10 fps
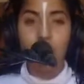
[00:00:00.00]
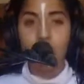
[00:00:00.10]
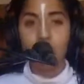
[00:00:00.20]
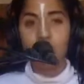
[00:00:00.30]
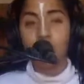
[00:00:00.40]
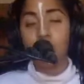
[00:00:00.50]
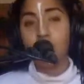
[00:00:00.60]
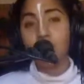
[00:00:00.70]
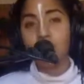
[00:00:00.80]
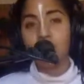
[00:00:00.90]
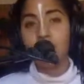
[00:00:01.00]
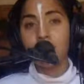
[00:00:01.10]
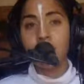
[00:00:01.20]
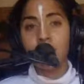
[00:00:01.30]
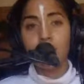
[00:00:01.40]
So
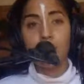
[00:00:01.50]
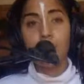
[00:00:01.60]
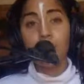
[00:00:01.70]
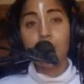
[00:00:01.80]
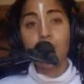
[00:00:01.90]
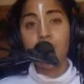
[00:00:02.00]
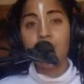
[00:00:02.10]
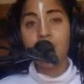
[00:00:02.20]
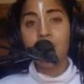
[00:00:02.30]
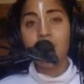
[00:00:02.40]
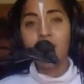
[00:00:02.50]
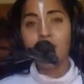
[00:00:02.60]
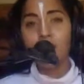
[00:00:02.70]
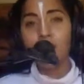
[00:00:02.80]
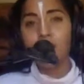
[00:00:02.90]
darling, I won't say
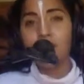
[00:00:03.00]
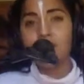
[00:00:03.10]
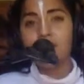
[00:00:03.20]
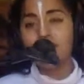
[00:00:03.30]
a word.